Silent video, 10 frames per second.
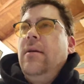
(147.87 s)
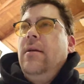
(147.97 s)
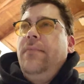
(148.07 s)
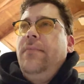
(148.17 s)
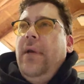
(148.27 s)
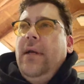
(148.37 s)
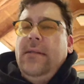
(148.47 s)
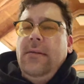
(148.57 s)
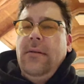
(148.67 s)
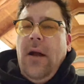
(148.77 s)

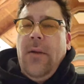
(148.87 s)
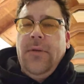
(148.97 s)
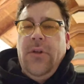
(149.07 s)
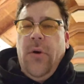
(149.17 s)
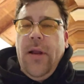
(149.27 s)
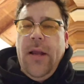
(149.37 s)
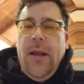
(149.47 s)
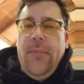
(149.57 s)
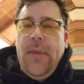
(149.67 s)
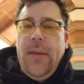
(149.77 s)
because God was showing
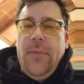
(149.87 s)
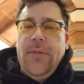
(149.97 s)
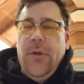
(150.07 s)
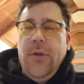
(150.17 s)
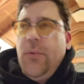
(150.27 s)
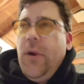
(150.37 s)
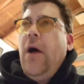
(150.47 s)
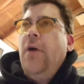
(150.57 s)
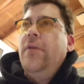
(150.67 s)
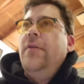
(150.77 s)
him that he was too
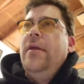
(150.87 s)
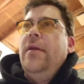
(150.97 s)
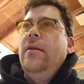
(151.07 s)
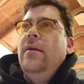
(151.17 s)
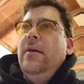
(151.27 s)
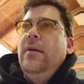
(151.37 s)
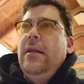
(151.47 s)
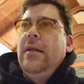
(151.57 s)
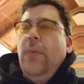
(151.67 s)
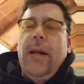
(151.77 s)
proud and that he
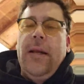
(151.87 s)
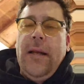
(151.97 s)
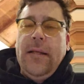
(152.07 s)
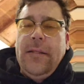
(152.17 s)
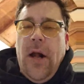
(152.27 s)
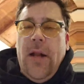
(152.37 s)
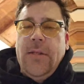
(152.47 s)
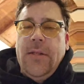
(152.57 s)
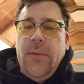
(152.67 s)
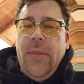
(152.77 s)
didn't recognize God as
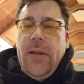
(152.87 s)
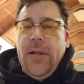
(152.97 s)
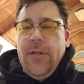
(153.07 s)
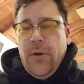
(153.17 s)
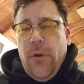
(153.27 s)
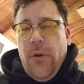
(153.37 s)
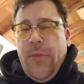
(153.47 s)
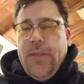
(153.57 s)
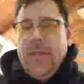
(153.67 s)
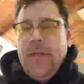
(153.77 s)
the one that controlled
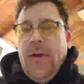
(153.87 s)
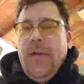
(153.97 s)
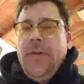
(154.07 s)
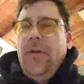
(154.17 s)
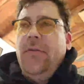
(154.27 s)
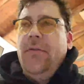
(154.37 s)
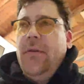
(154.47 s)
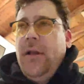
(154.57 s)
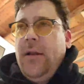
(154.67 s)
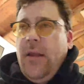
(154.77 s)
things here on this earth, and
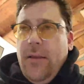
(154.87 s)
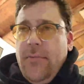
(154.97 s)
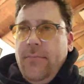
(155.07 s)
kind of like